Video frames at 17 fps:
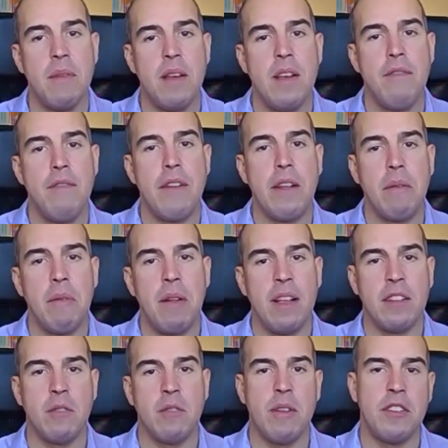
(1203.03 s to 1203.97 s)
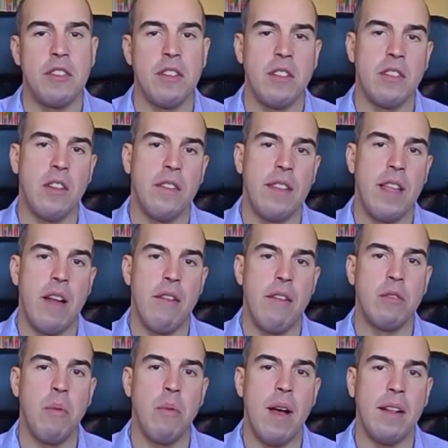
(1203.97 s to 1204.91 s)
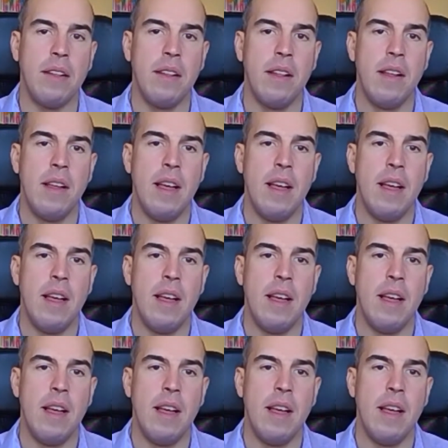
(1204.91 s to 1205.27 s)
frequently asked questions on there as well.